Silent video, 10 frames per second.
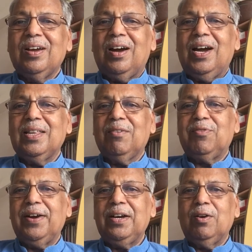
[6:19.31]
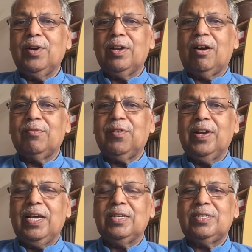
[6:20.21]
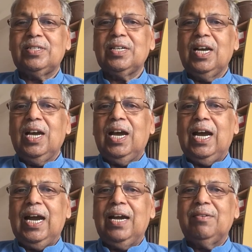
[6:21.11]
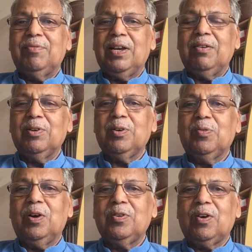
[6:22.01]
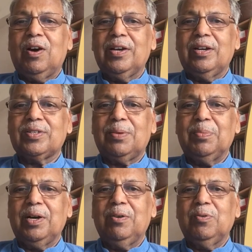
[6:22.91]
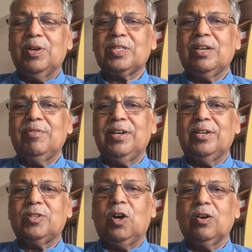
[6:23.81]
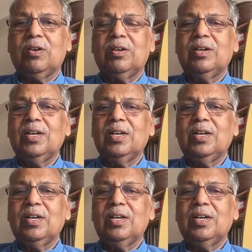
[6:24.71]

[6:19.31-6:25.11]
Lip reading: I think find out an orphanage, and whenever you want to honor somebody who has given a talk,